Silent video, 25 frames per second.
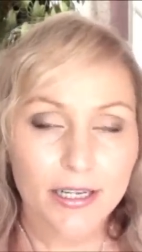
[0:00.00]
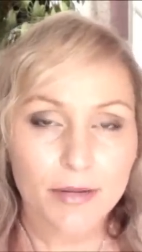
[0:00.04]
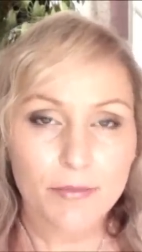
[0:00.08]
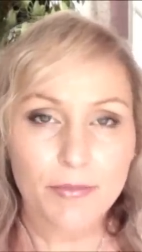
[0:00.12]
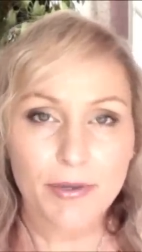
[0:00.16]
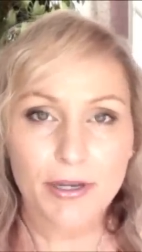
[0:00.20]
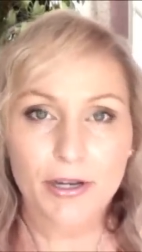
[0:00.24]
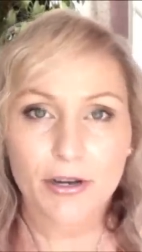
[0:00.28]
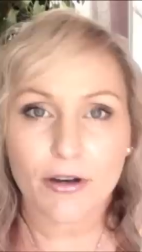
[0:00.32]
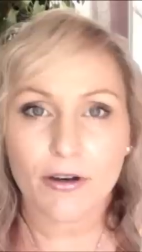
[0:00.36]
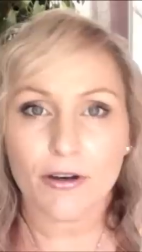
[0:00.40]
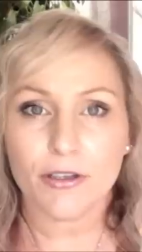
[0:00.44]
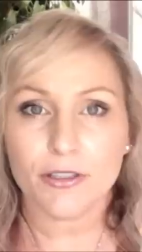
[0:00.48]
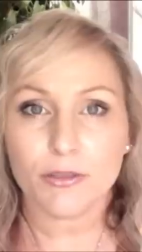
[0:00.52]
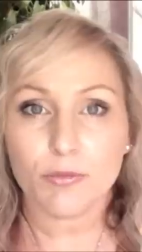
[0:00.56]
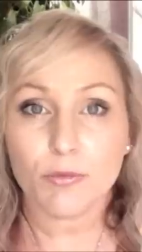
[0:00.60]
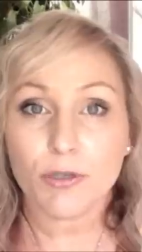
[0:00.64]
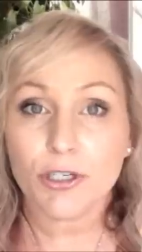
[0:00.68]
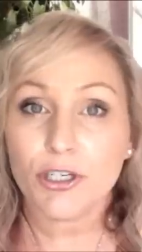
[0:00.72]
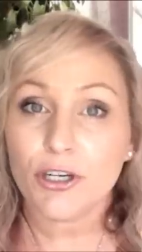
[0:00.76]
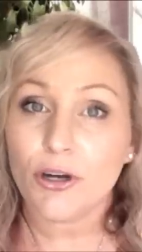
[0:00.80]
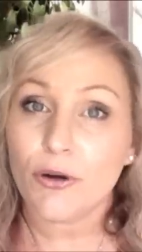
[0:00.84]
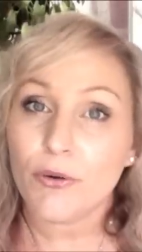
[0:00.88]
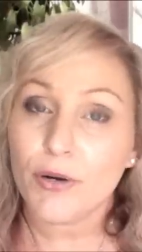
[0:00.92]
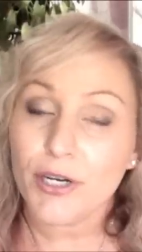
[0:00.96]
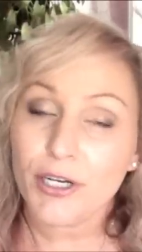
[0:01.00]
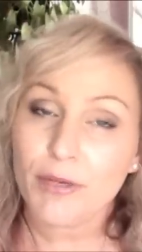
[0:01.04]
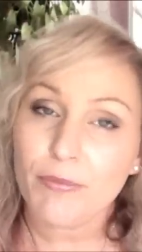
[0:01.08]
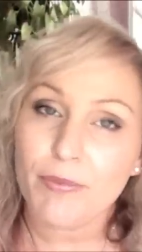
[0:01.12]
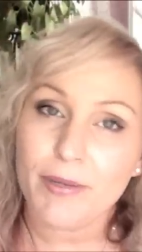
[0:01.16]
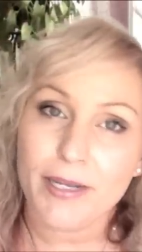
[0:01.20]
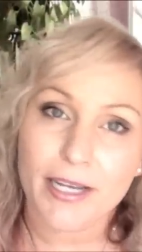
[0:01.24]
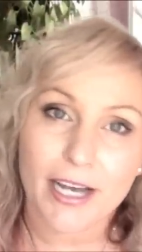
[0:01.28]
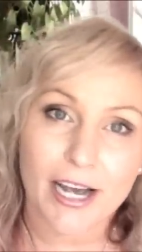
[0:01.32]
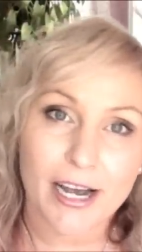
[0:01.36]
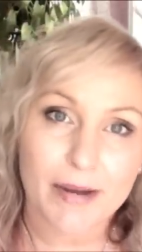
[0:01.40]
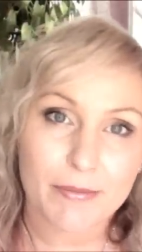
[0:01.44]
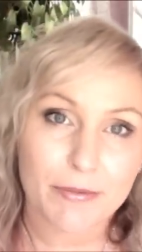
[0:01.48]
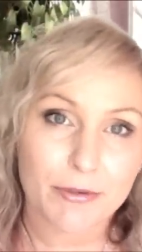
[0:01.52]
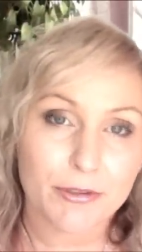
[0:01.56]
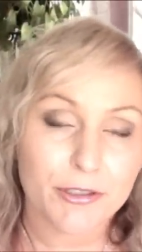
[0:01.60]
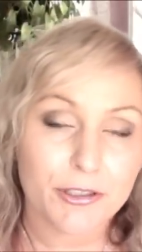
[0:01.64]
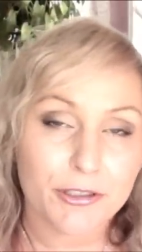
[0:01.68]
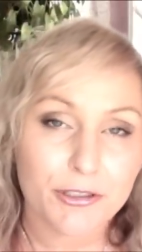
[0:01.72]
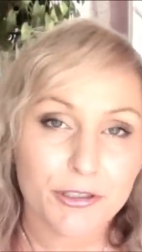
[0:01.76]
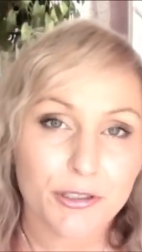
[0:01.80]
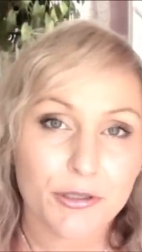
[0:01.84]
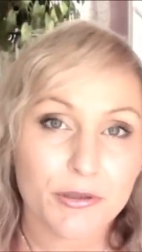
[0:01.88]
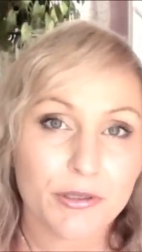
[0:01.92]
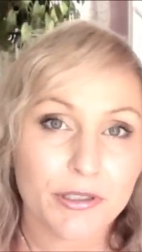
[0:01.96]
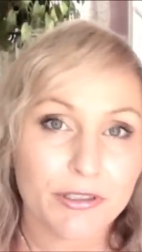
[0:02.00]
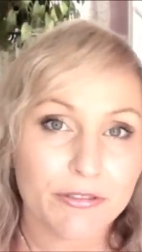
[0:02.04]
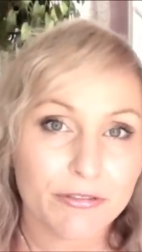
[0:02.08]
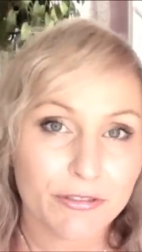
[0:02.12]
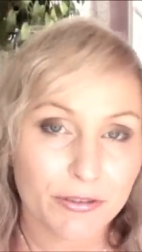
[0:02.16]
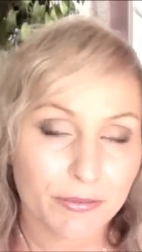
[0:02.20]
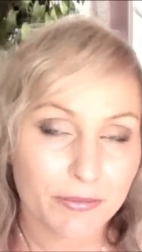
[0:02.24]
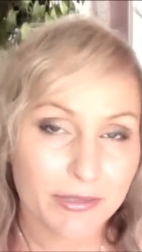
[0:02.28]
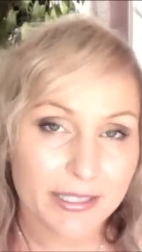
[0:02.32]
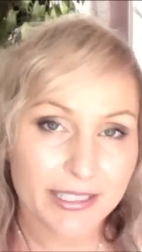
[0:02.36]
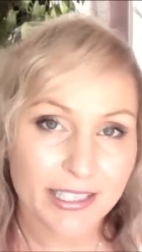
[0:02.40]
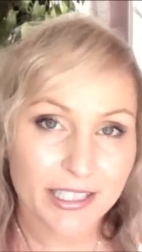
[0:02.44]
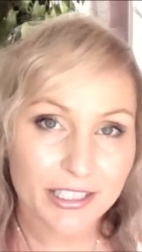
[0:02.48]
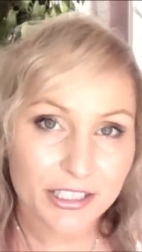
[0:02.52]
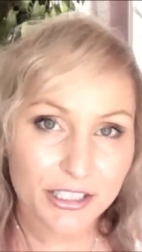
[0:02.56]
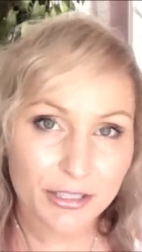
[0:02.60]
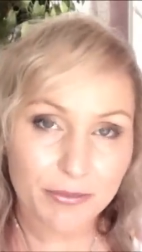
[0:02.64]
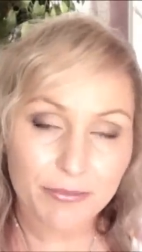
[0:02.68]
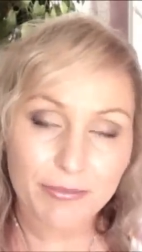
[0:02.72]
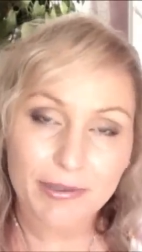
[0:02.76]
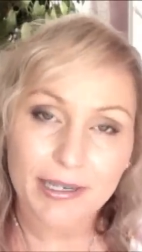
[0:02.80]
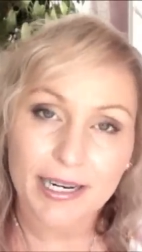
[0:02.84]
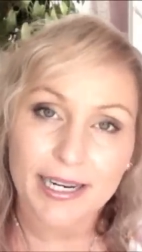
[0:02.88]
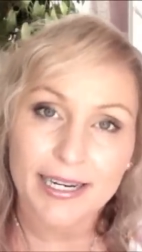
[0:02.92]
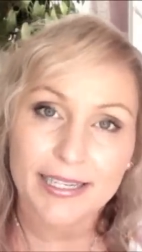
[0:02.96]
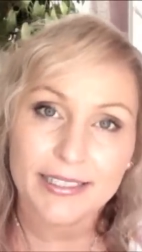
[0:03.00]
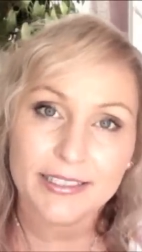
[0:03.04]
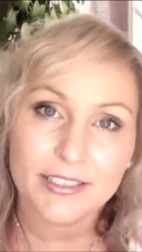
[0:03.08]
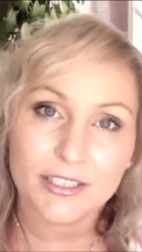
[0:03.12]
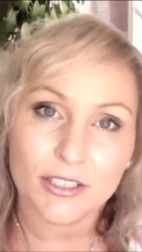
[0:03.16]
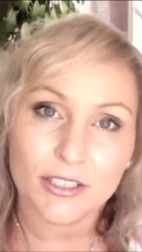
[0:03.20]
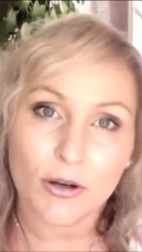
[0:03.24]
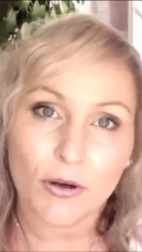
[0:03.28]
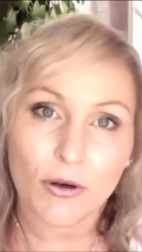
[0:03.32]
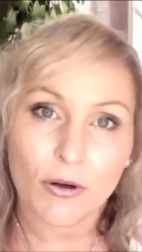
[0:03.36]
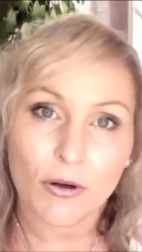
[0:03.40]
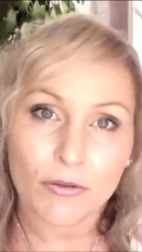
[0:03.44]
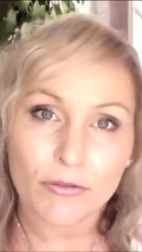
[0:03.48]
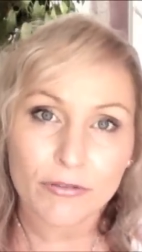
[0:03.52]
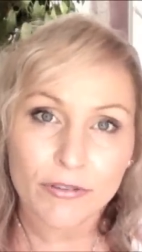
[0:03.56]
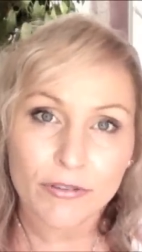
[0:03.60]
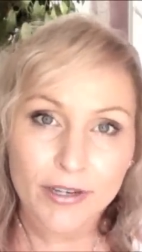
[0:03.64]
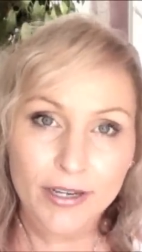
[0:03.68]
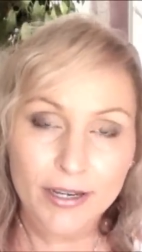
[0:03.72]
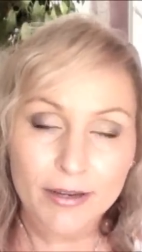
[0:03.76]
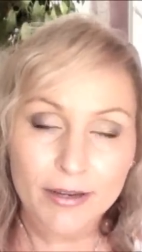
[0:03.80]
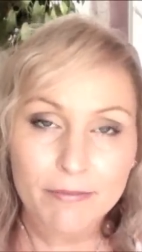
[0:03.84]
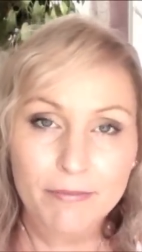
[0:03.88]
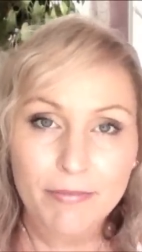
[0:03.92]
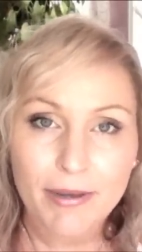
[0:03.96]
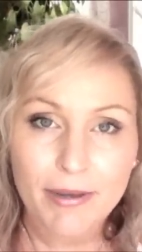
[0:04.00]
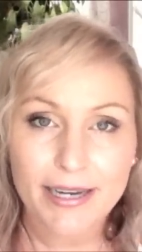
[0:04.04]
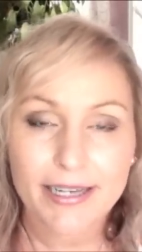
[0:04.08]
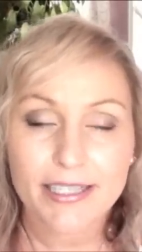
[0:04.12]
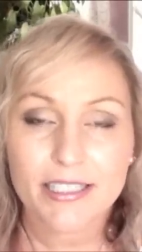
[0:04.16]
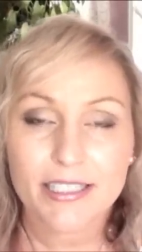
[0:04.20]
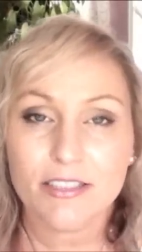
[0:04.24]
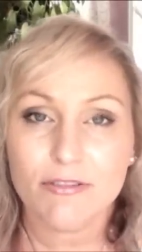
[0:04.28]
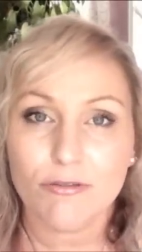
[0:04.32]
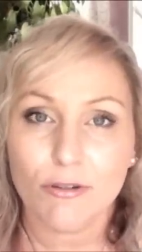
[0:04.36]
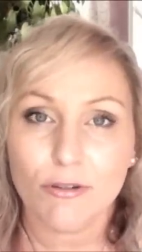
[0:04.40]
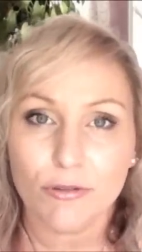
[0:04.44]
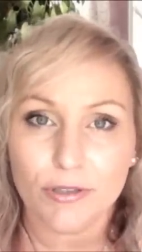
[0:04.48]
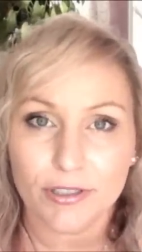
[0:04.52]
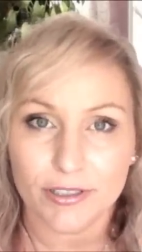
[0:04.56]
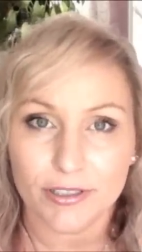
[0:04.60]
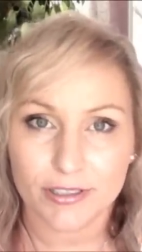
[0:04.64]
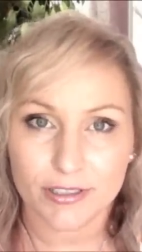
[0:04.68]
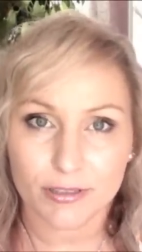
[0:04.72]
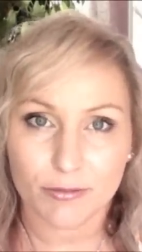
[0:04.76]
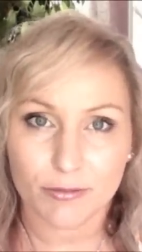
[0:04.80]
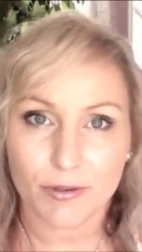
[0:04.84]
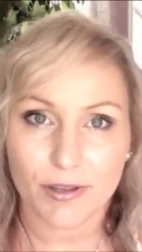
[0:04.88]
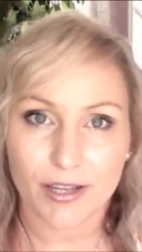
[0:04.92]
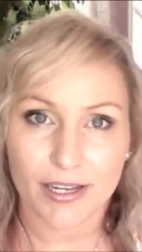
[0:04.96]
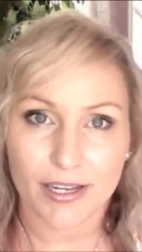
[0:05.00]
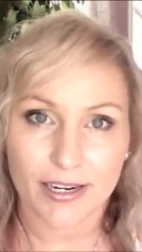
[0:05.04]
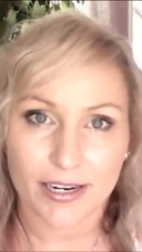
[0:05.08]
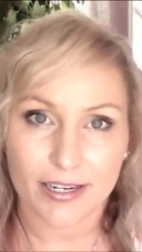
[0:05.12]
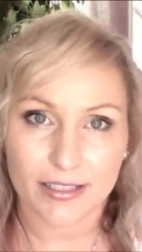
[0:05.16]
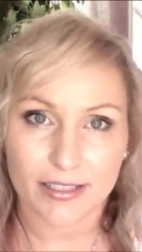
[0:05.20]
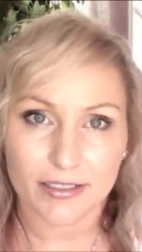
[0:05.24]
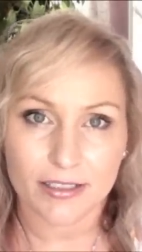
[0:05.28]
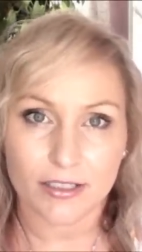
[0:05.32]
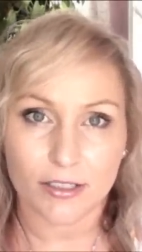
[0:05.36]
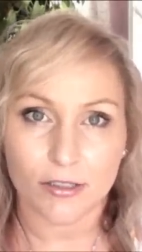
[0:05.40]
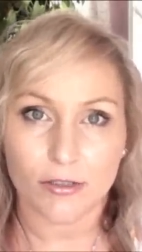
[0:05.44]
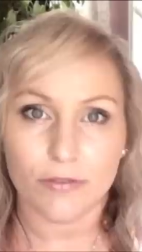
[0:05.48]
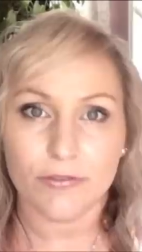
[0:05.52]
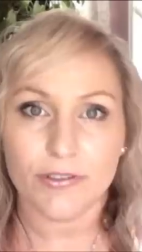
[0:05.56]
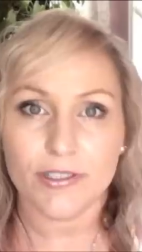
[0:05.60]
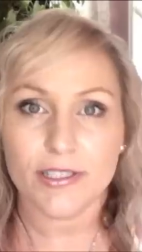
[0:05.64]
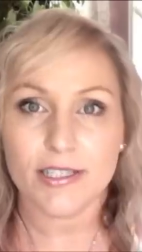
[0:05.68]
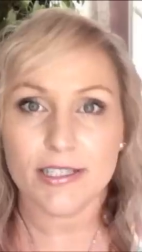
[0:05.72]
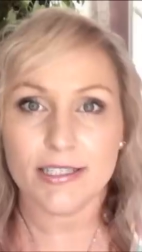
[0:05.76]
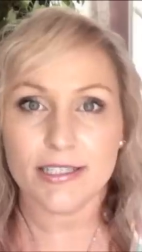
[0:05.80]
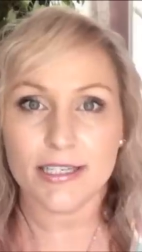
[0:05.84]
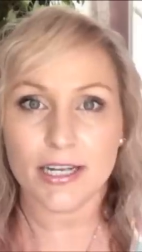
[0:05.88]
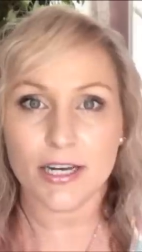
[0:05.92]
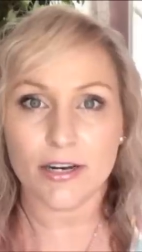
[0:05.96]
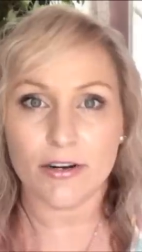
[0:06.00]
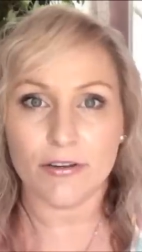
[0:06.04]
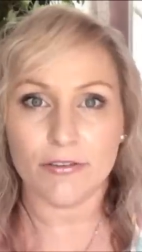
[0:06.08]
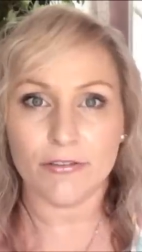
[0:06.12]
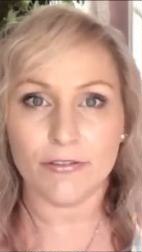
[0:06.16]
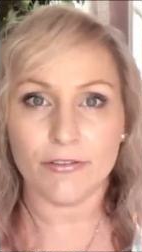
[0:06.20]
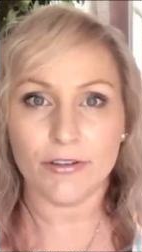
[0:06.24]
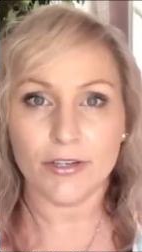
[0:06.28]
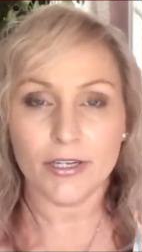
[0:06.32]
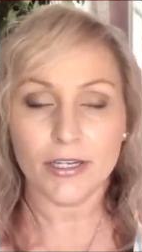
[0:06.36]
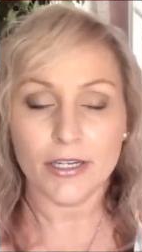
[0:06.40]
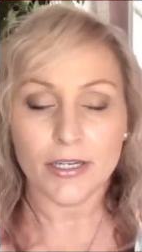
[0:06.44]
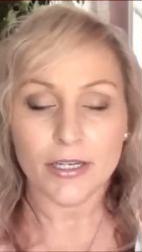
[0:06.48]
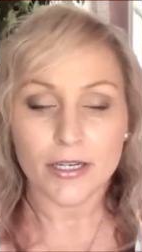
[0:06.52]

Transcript: because we're going to be able to do it from such a place of peacefulness within ourselves instead of